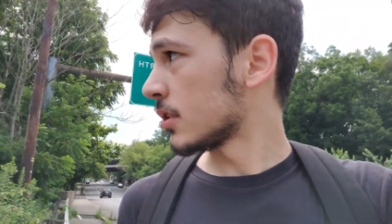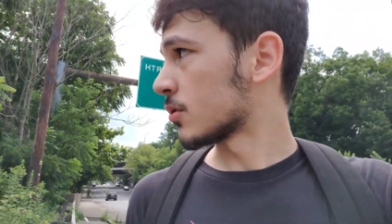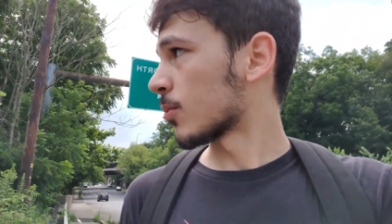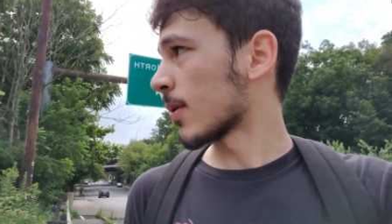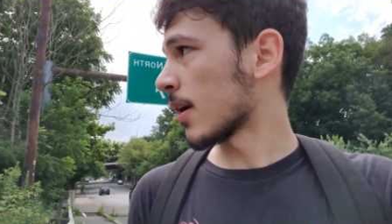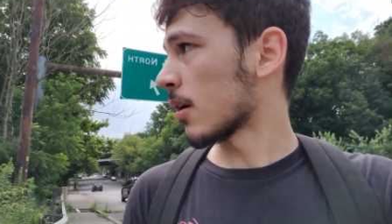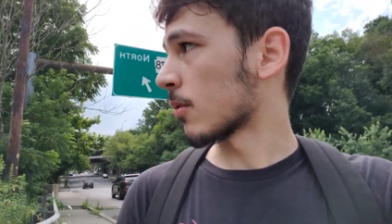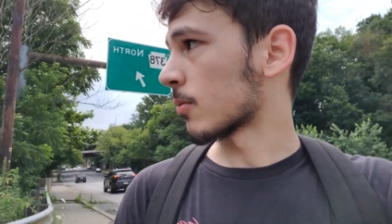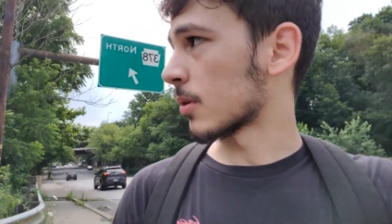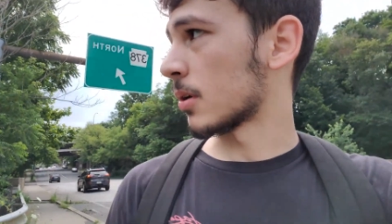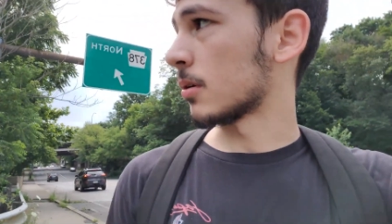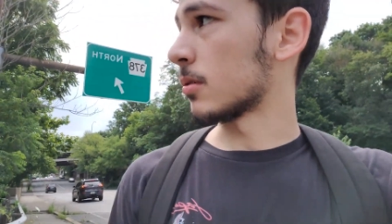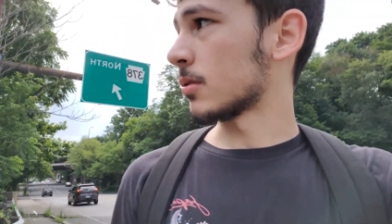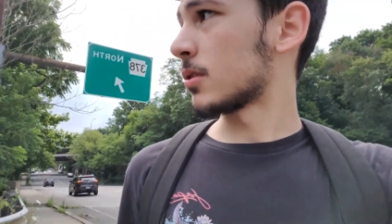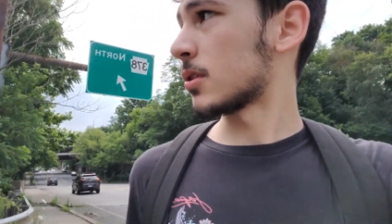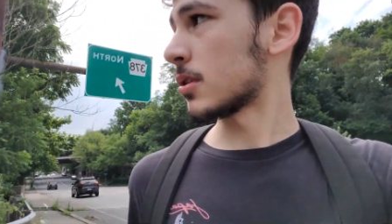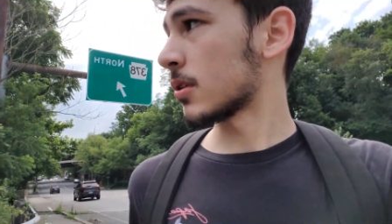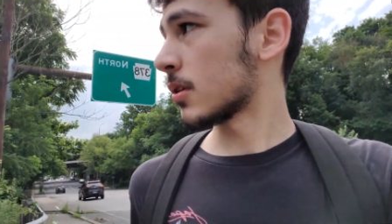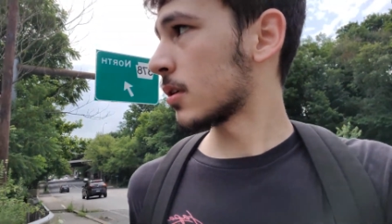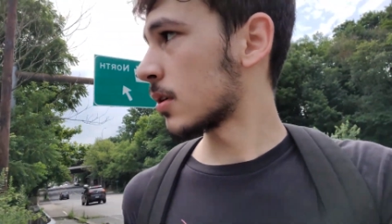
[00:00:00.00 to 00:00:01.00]
railroads.
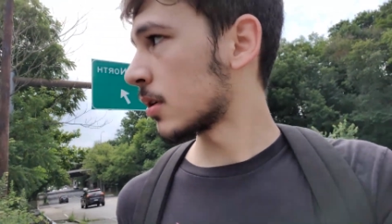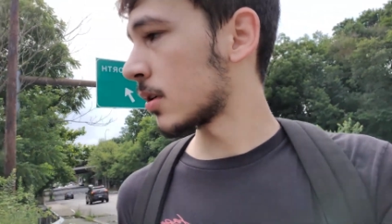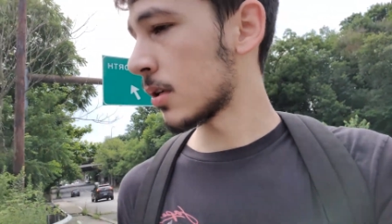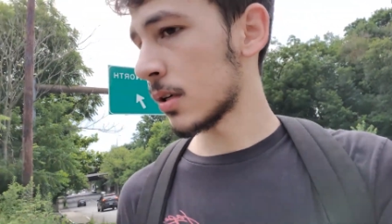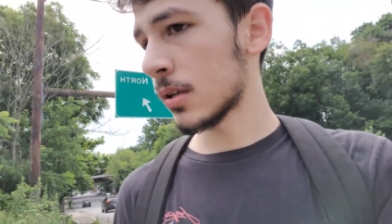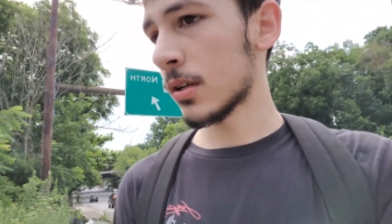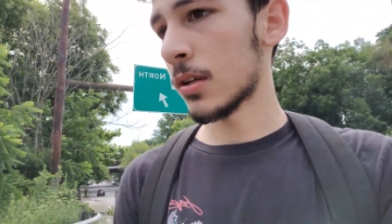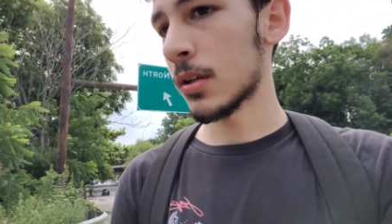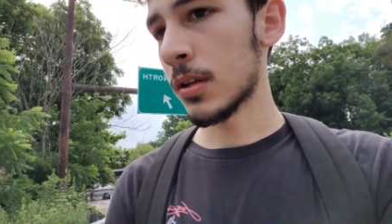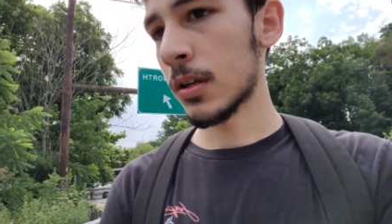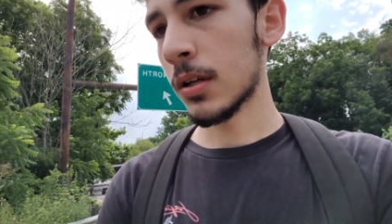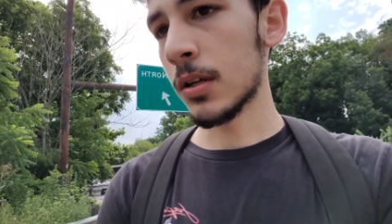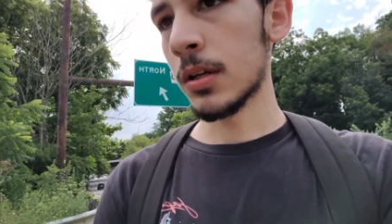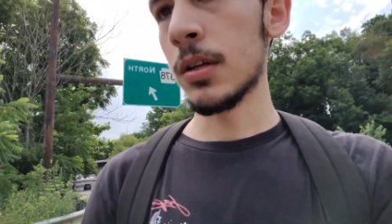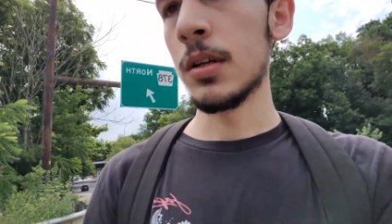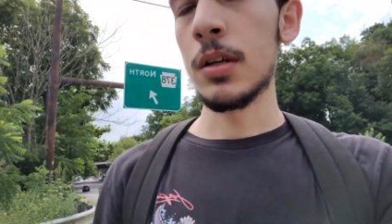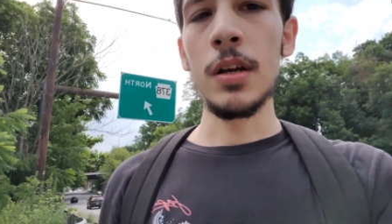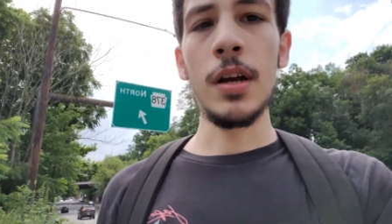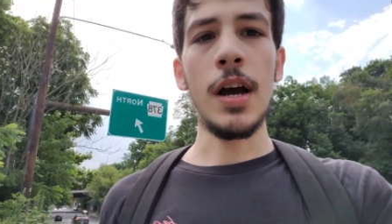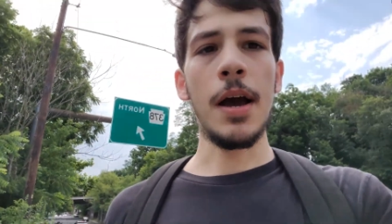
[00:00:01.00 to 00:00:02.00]

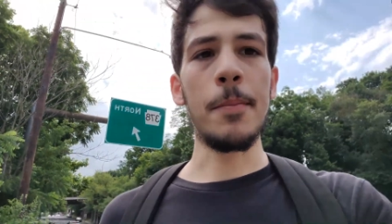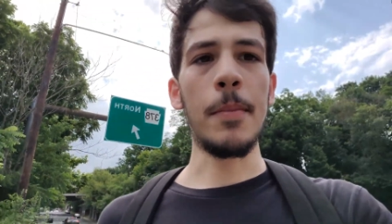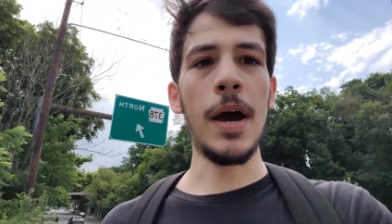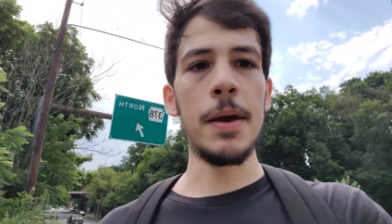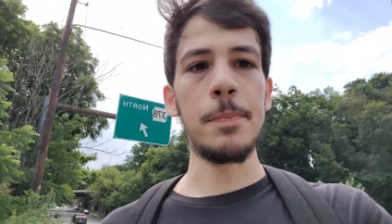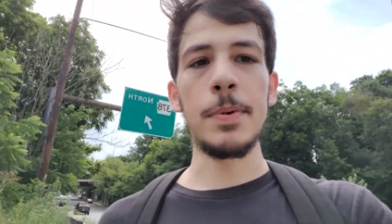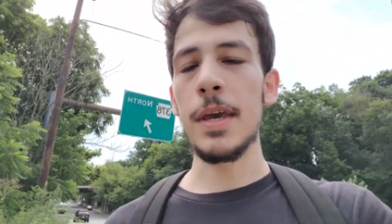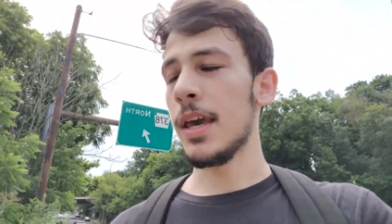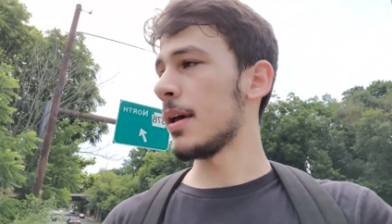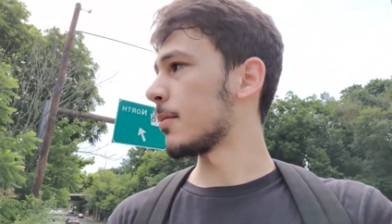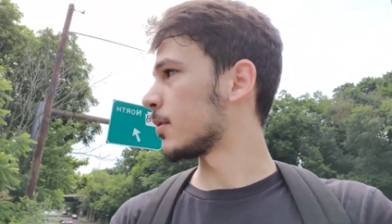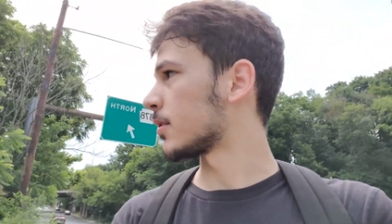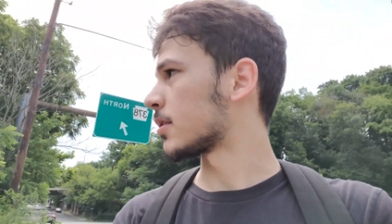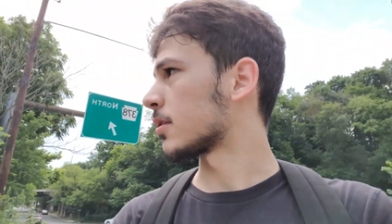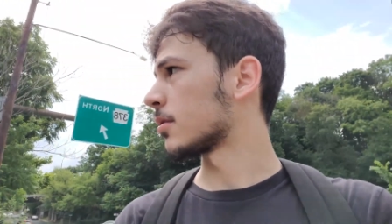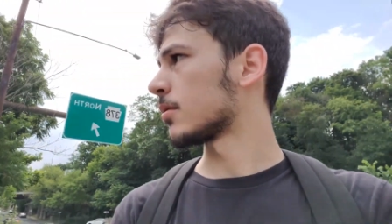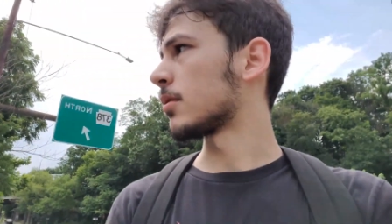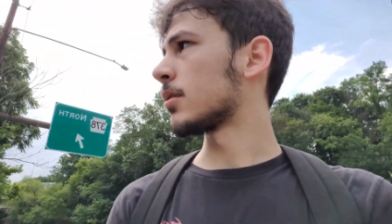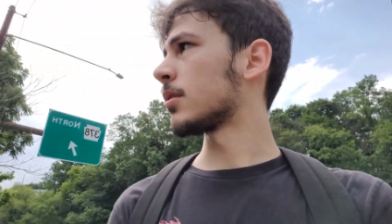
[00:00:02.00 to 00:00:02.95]
I might be able to.